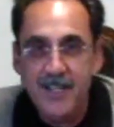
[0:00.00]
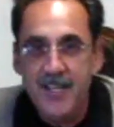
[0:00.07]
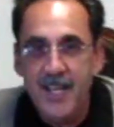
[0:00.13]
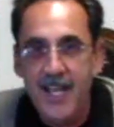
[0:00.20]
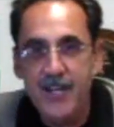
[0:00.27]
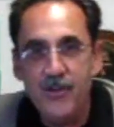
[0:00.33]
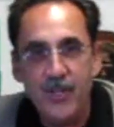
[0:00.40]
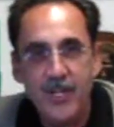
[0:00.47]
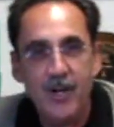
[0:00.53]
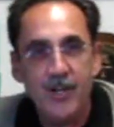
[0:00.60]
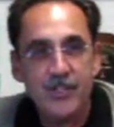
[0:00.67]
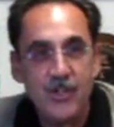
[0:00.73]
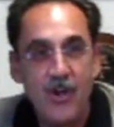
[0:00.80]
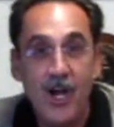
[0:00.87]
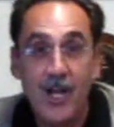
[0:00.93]
And you'll hear
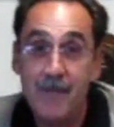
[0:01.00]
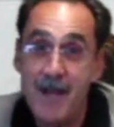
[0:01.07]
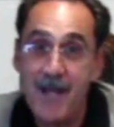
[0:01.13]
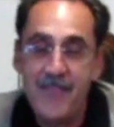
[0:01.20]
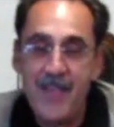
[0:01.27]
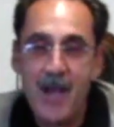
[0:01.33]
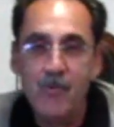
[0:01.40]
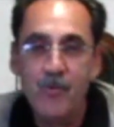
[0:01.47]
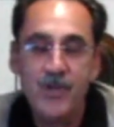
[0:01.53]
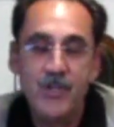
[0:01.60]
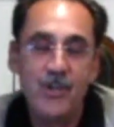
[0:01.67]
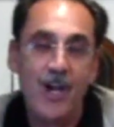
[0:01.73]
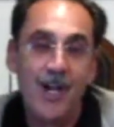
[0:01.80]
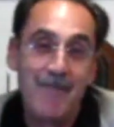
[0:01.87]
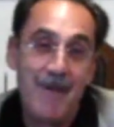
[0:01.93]
us talk about that when we
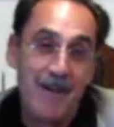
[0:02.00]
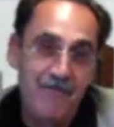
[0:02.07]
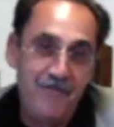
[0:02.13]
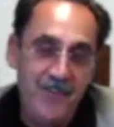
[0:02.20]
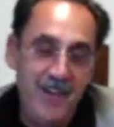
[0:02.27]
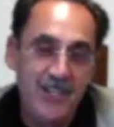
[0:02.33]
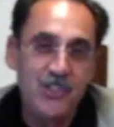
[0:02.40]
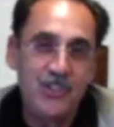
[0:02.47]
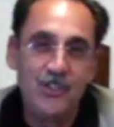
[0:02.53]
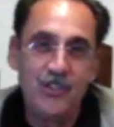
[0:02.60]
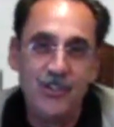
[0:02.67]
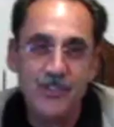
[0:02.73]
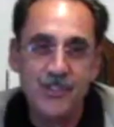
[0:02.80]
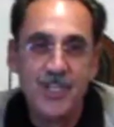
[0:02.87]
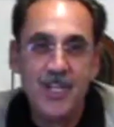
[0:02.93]
talk about
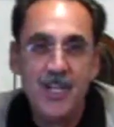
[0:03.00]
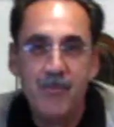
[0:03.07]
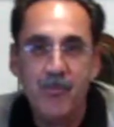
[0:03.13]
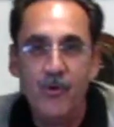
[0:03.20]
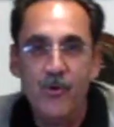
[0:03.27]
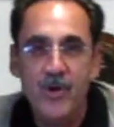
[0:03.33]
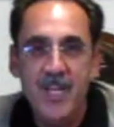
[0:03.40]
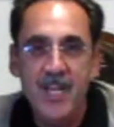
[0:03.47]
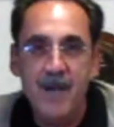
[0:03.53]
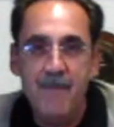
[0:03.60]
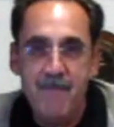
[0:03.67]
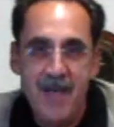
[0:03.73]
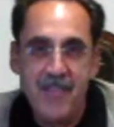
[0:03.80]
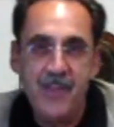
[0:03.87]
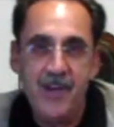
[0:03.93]
fixtures. MARIA:
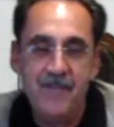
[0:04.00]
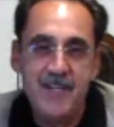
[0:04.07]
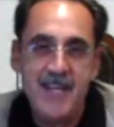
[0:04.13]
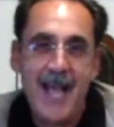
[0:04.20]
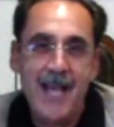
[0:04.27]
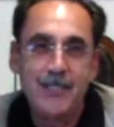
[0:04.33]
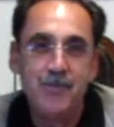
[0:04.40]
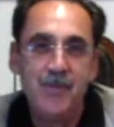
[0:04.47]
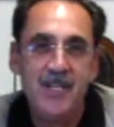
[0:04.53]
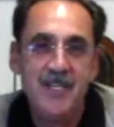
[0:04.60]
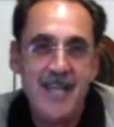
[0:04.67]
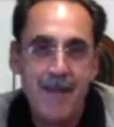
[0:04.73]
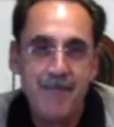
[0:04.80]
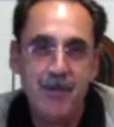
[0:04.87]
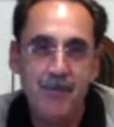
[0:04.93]
method of attachment,
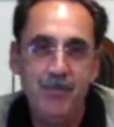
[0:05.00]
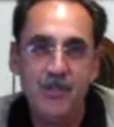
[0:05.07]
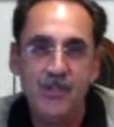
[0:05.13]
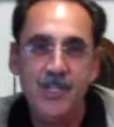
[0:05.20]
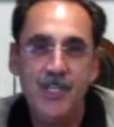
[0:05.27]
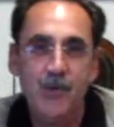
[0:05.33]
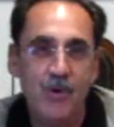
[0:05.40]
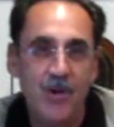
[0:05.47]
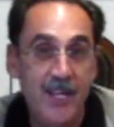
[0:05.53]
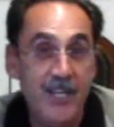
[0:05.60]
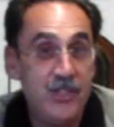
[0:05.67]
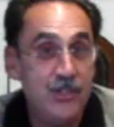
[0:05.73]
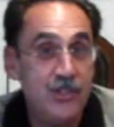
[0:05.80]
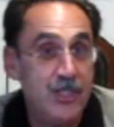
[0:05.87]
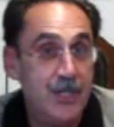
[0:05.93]
adaptability,
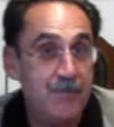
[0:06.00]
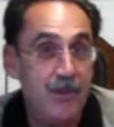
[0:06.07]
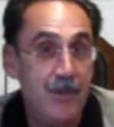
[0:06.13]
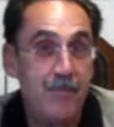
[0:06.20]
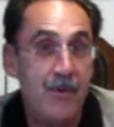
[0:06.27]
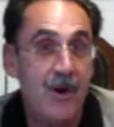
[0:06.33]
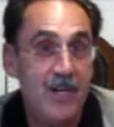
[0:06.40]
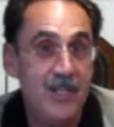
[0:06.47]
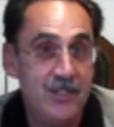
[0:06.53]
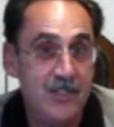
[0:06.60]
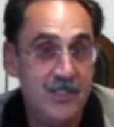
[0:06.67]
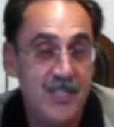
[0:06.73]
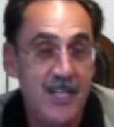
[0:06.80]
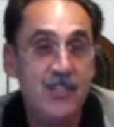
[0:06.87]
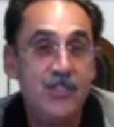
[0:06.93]
relationship of the parties,
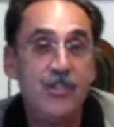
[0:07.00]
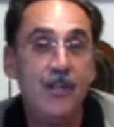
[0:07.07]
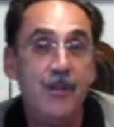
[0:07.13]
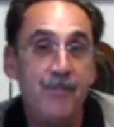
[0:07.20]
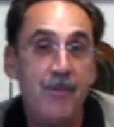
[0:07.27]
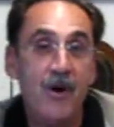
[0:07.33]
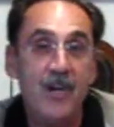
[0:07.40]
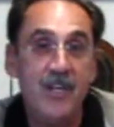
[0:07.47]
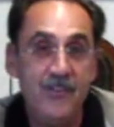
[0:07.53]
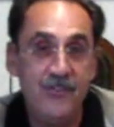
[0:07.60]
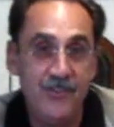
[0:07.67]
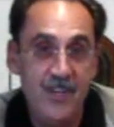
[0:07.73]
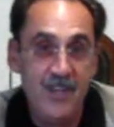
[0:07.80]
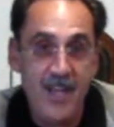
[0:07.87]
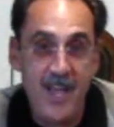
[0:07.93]
intention of the parties,
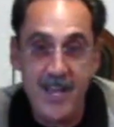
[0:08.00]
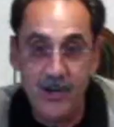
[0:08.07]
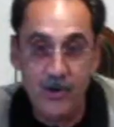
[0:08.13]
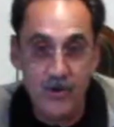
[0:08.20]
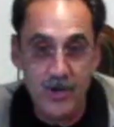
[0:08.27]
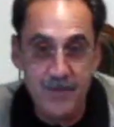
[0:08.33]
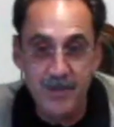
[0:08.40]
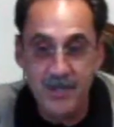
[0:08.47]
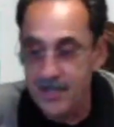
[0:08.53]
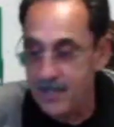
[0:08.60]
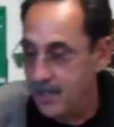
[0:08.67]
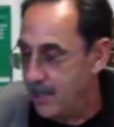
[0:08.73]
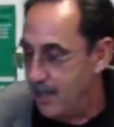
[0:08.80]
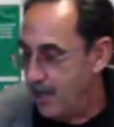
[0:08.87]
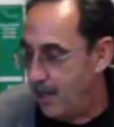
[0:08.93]
and agreement
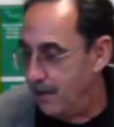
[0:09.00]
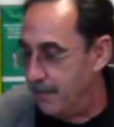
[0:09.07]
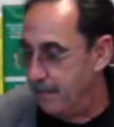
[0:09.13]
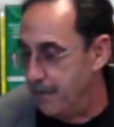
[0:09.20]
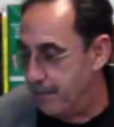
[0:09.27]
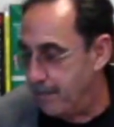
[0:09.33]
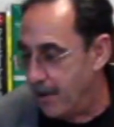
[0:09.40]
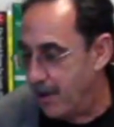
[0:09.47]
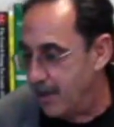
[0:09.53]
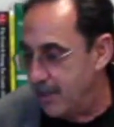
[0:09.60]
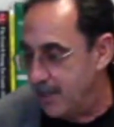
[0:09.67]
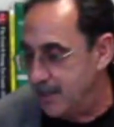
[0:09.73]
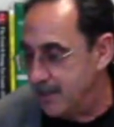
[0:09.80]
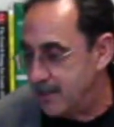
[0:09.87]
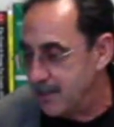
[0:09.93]
of the
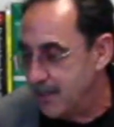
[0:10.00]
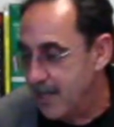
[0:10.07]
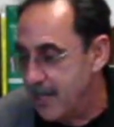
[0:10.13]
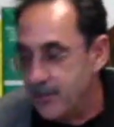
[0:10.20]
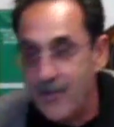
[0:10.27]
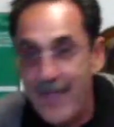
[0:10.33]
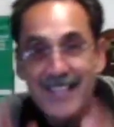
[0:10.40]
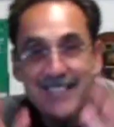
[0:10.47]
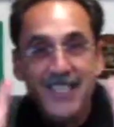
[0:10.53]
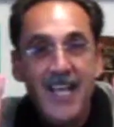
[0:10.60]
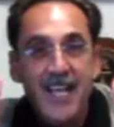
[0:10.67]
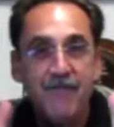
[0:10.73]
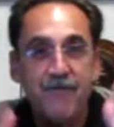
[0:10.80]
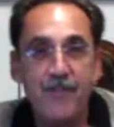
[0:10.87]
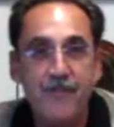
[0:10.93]
parties. So that's
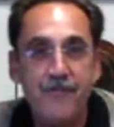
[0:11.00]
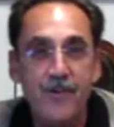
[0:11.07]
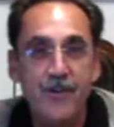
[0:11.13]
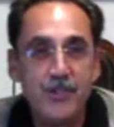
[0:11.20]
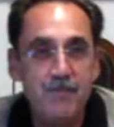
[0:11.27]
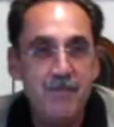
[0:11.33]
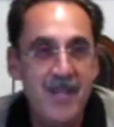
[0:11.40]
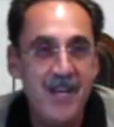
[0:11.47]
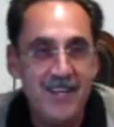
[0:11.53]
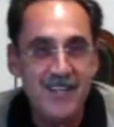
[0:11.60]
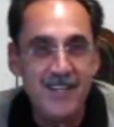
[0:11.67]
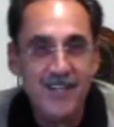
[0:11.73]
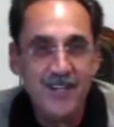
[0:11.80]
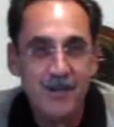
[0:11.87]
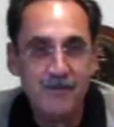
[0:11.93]
it for the first minute
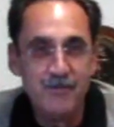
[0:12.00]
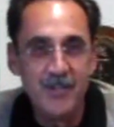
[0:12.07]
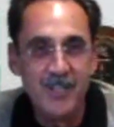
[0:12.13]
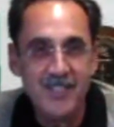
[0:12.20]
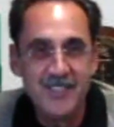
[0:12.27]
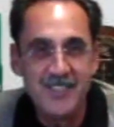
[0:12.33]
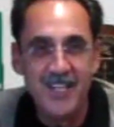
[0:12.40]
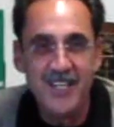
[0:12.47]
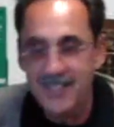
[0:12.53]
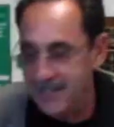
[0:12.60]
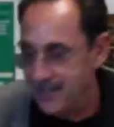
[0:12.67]
of real estate.